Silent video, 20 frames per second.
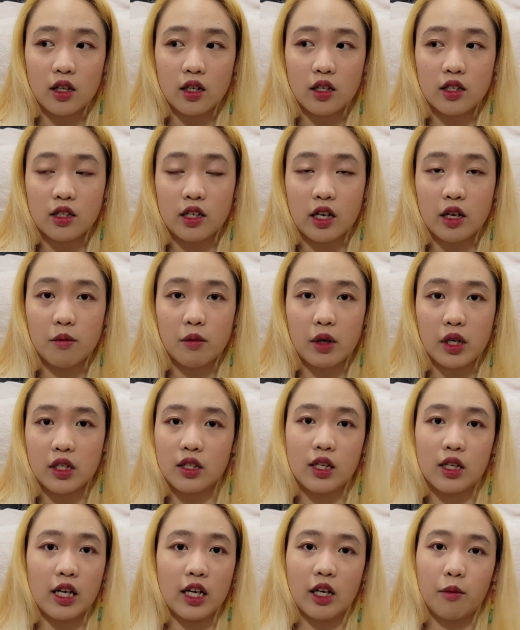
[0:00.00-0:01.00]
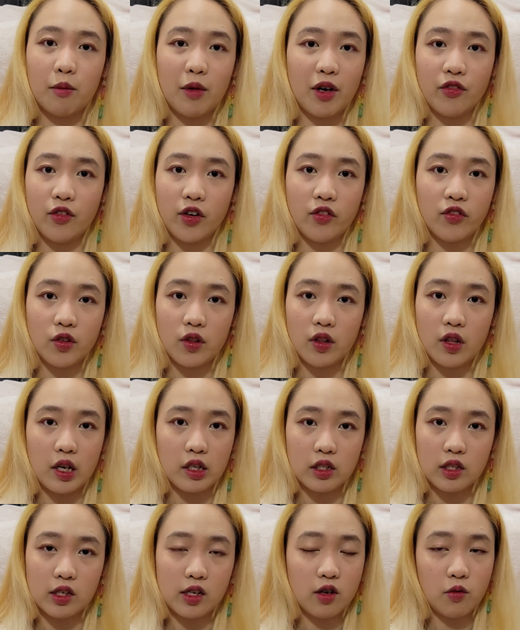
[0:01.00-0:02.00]
same as like My Favorite
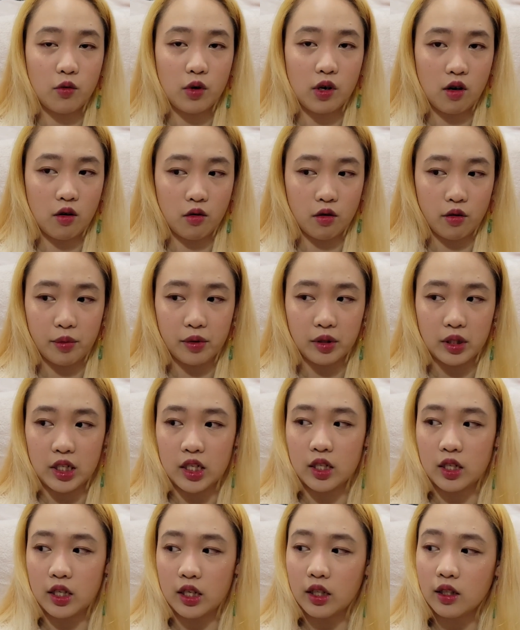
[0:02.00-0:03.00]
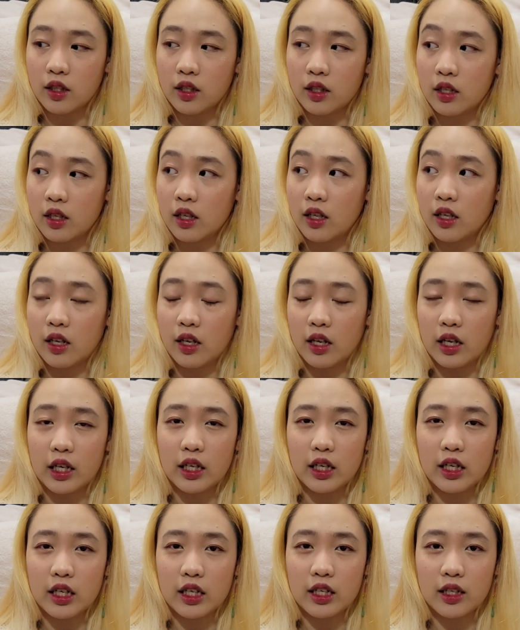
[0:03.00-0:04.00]
Things Knitwear or PetiteKnit,
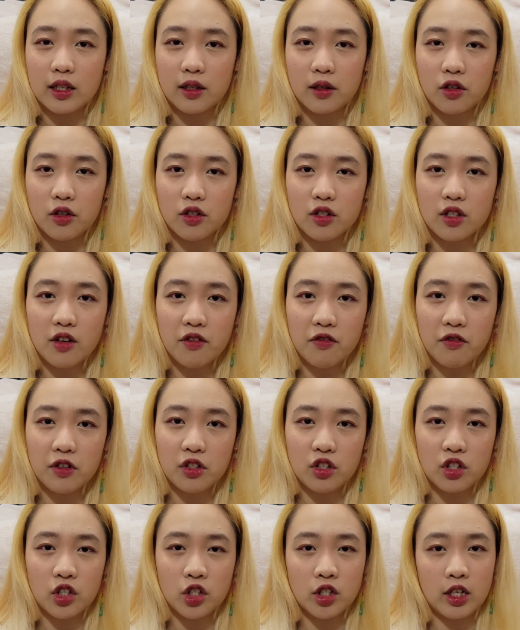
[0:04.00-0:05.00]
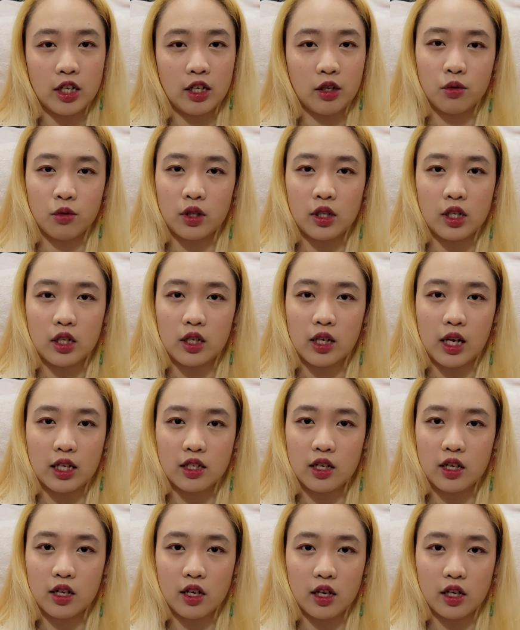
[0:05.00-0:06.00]
and their stuff is just like really
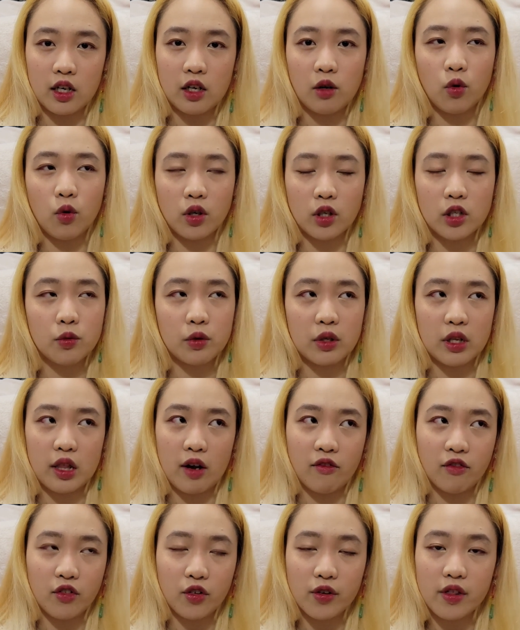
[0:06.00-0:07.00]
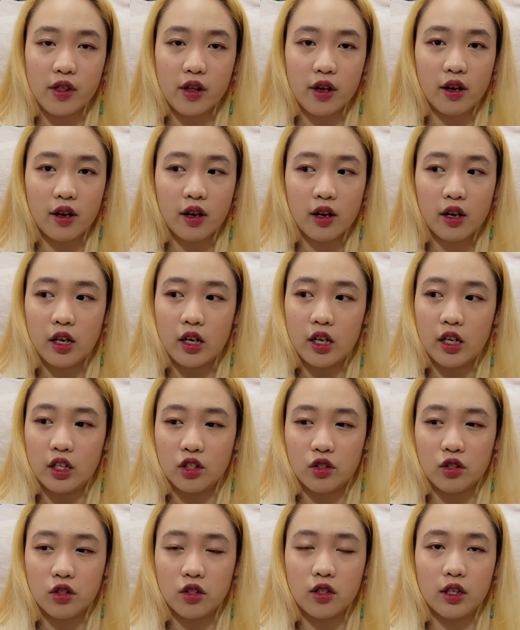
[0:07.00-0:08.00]
classic and it works with everything.
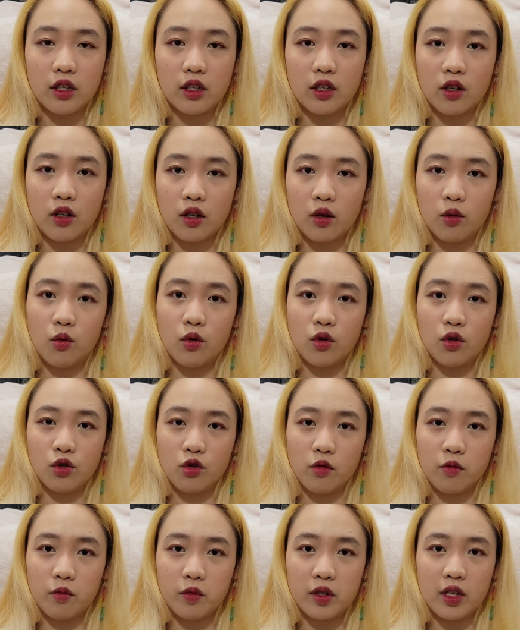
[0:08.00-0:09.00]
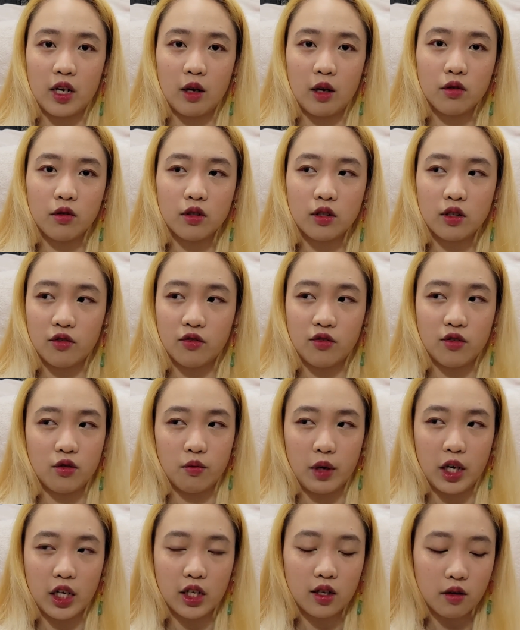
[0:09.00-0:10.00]
It's just like a wardrobe staple if you
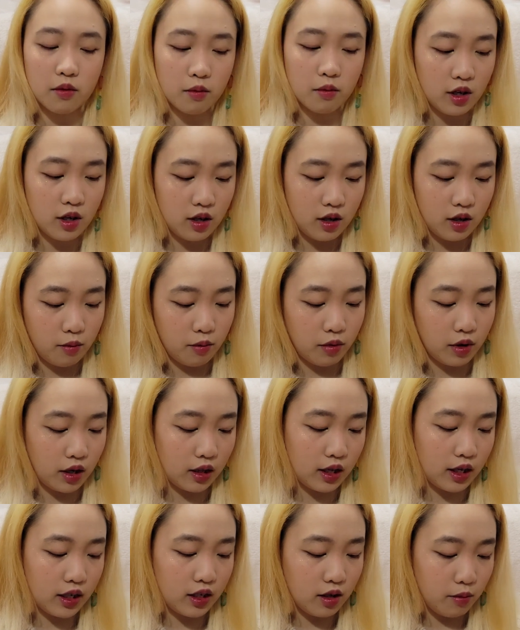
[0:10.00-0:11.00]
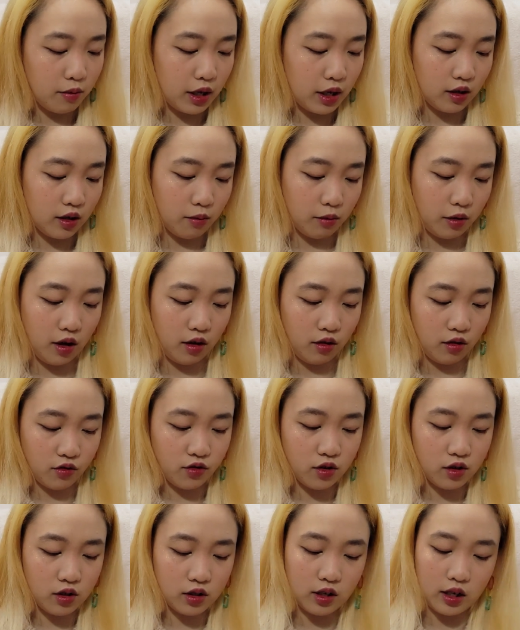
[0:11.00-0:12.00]
make them, but I like to make them
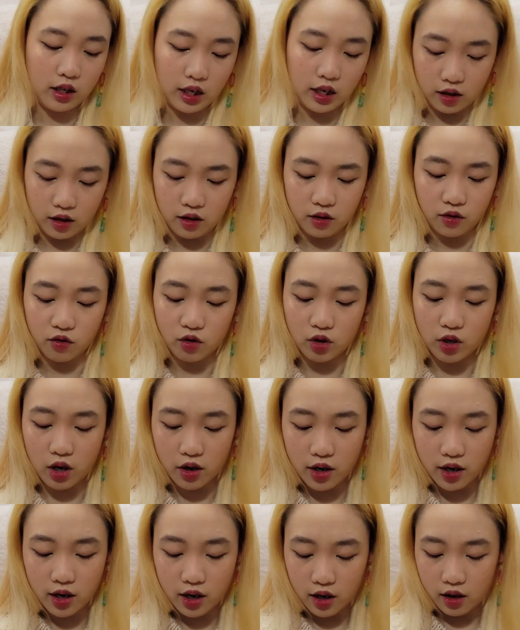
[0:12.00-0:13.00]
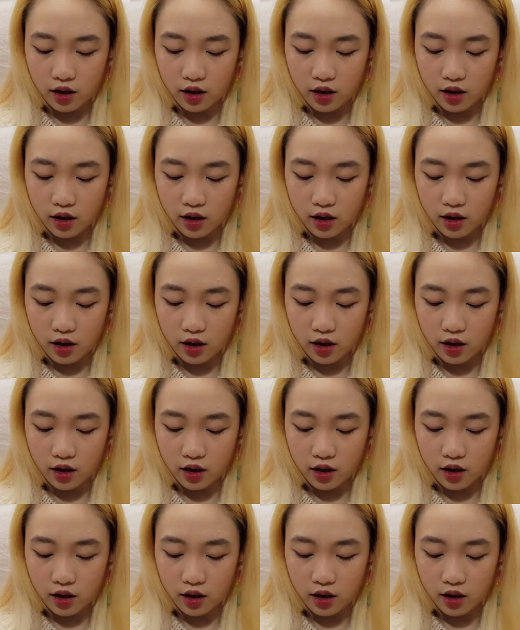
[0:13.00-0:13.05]
colorful because I like colorful yarn.